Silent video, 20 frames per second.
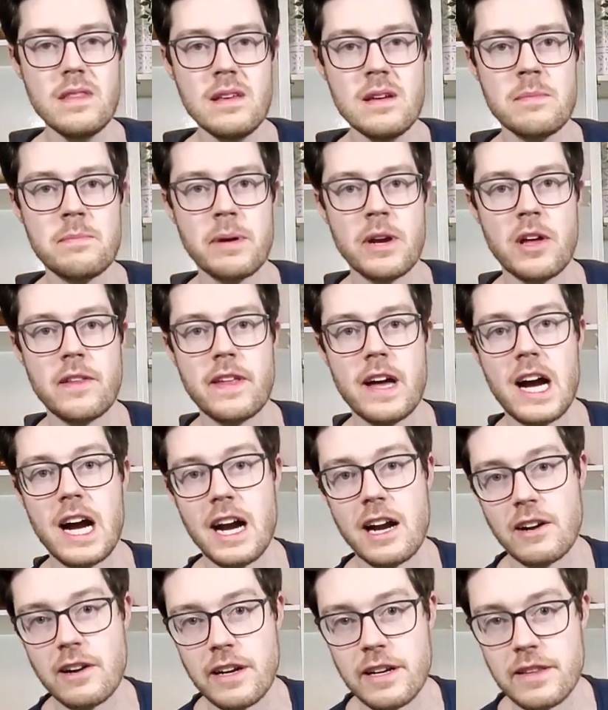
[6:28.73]
But on the
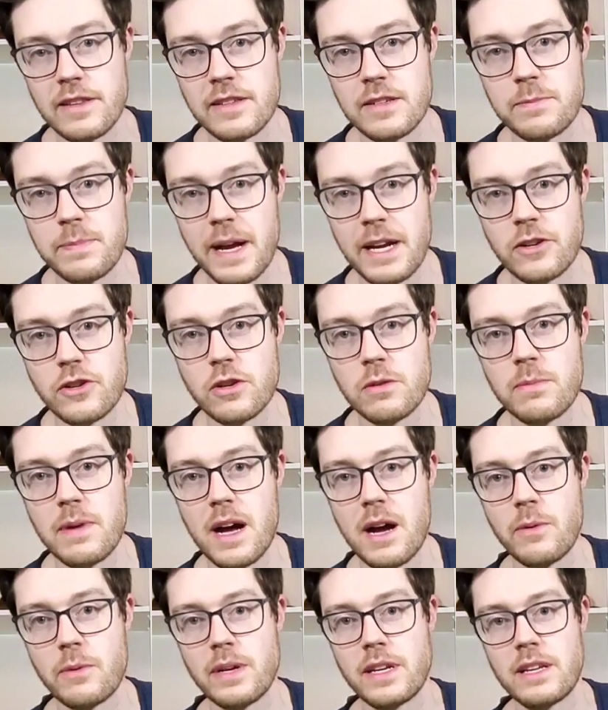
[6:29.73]
higher end of the spectrum,
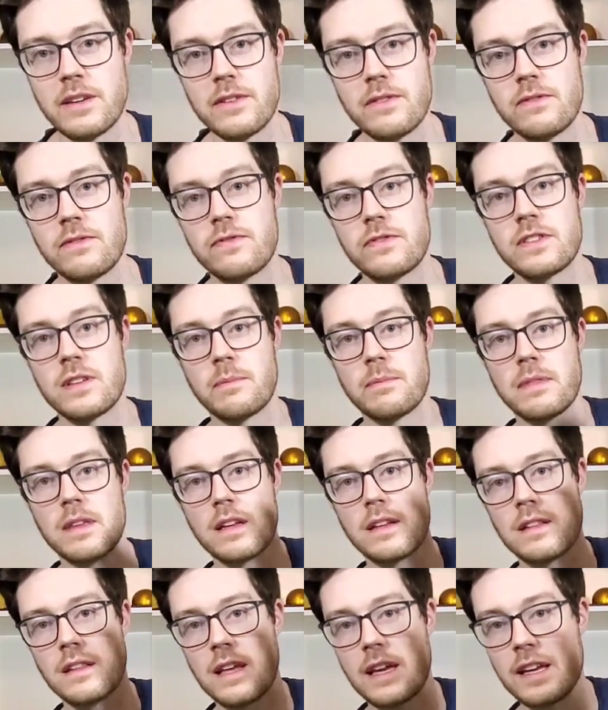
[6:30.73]
I would give
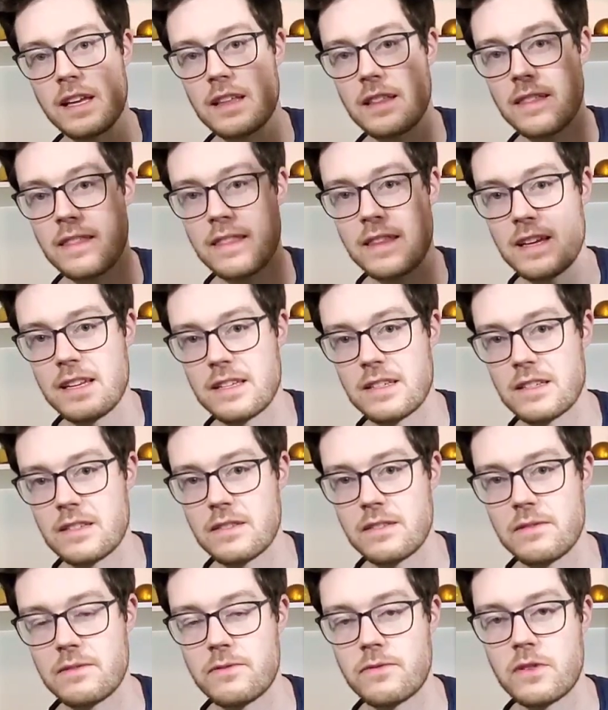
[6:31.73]
something like
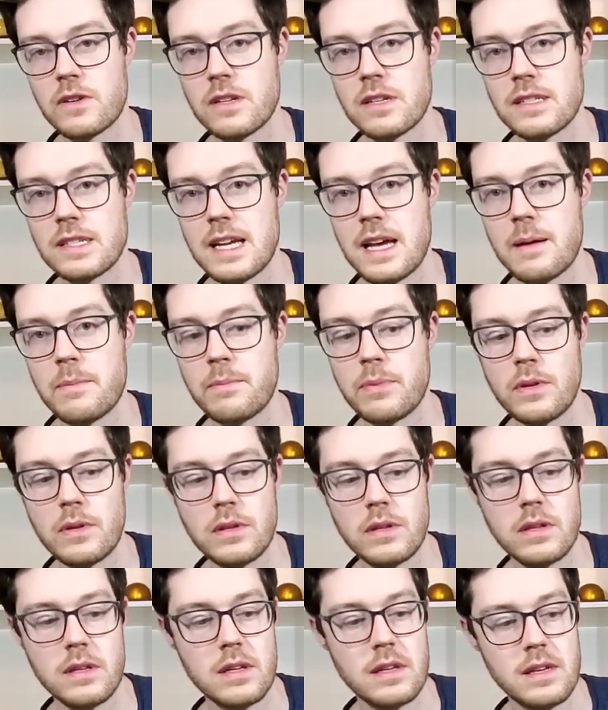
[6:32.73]
this, for
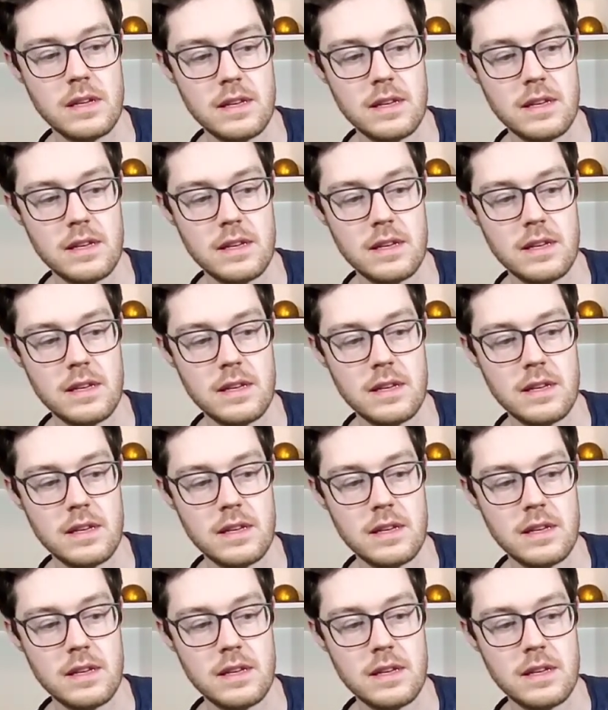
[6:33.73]
example.